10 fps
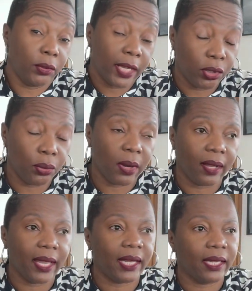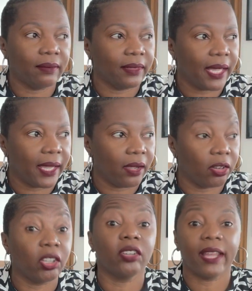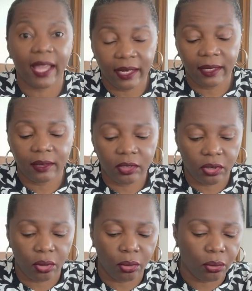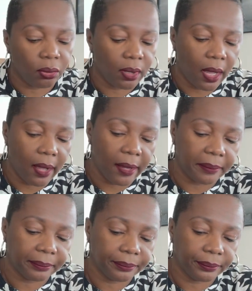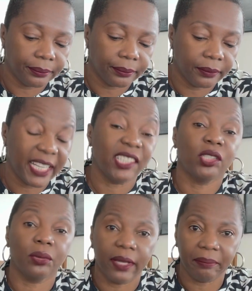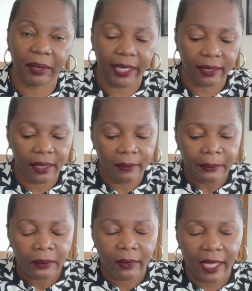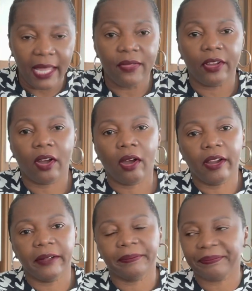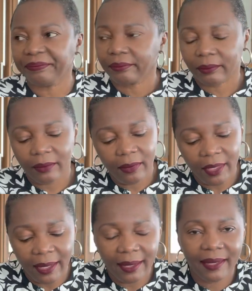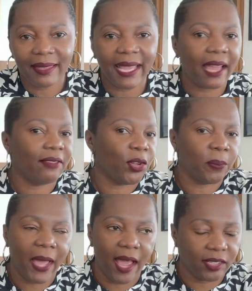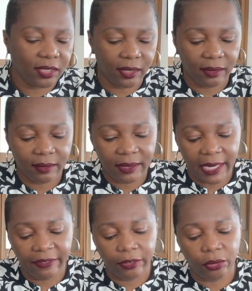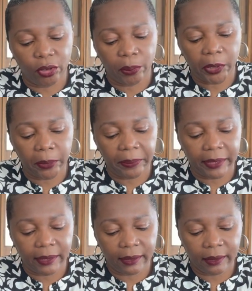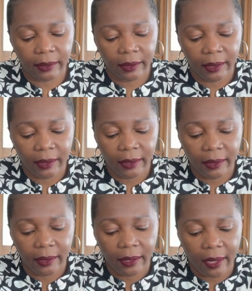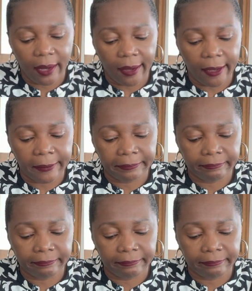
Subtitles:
do well at it, they are good at it, so they do it, but in their heart, they have no passion, they feel no purpose. I